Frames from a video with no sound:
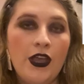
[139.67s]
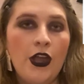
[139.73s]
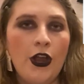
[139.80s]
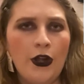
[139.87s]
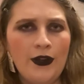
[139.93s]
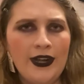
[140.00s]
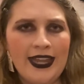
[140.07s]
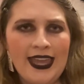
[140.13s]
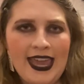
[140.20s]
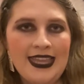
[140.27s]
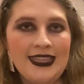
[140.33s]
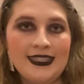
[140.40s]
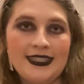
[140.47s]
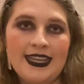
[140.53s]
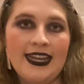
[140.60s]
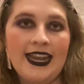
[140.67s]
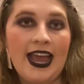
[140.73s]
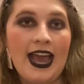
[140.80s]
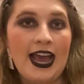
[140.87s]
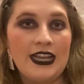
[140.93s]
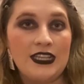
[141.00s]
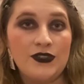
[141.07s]
Hurricane Zeta
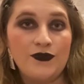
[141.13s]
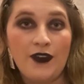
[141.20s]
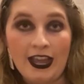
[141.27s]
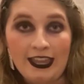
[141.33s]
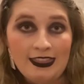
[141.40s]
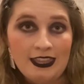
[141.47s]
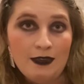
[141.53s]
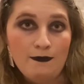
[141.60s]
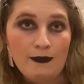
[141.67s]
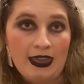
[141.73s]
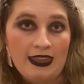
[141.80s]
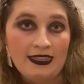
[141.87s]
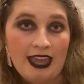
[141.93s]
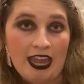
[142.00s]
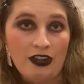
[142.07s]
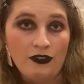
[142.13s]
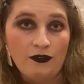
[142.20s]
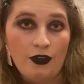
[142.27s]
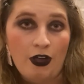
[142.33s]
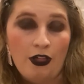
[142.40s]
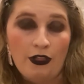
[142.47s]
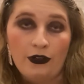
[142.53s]
has finally made
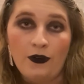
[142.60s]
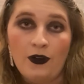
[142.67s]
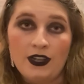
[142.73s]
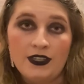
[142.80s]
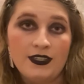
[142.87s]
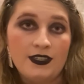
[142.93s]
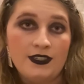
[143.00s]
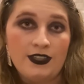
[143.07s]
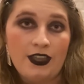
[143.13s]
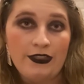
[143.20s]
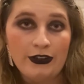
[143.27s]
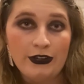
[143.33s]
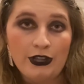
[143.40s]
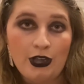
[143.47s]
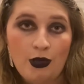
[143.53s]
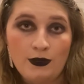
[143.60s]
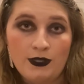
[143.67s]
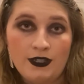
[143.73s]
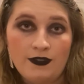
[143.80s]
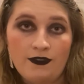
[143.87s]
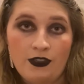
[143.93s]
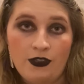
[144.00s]
landfall across the southern
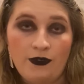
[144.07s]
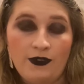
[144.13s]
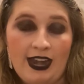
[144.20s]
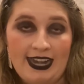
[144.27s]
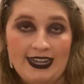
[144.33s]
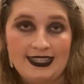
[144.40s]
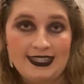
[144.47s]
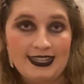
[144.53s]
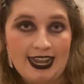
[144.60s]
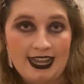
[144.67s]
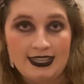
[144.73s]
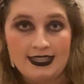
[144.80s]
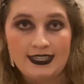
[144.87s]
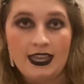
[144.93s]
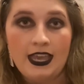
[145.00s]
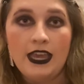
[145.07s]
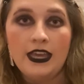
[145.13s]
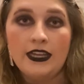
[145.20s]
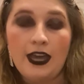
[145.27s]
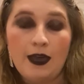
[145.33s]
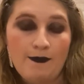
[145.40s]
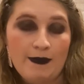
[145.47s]
coast of the United States,
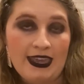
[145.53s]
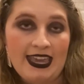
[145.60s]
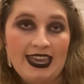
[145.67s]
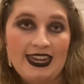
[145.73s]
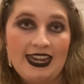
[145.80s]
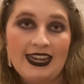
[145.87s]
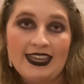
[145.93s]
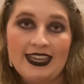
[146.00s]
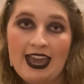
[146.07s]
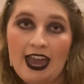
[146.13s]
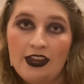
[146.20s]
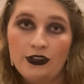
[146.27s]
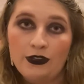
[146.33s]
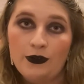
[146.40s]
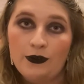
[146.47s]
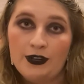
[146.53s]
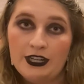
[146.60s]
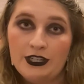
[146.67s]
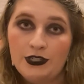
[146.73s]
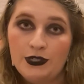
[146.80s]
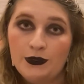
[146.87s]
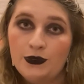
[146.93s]
coming in at a Category
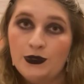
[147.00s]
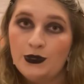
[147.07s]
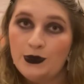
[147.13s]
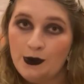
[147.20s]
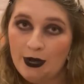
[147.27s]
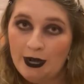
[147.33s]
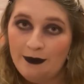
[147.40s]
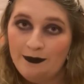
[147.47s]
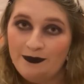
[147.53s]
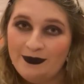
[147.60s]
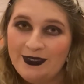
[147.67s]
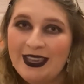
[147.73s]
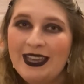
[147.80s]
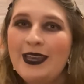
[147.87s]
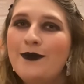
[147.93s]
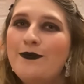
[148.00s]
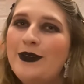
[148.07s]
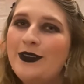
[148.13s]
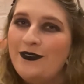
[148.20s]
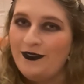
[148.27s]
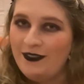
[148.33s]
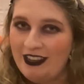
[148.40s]
2 storm.
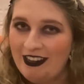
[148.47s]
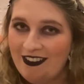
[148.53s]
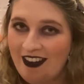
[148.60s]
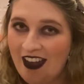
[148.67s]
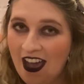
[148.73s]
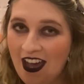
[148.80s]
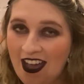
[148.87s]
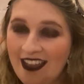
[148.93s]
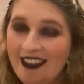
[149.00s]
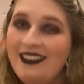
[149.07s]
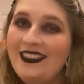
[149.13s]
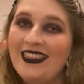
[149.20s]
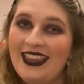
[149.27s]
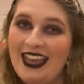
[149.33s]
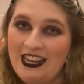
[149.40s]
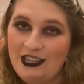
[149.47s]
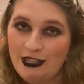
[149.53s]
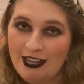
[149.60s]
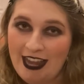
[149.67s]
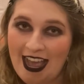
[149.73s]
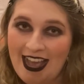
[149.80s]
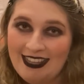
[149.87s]
But fear not,
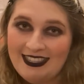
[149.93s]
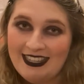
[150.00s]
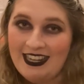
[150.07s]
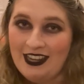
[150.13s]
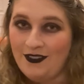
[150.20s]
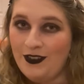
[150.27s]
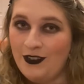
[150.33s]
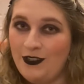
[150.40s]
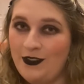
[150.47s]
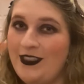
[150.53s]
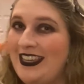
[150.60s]
legend has it if you do the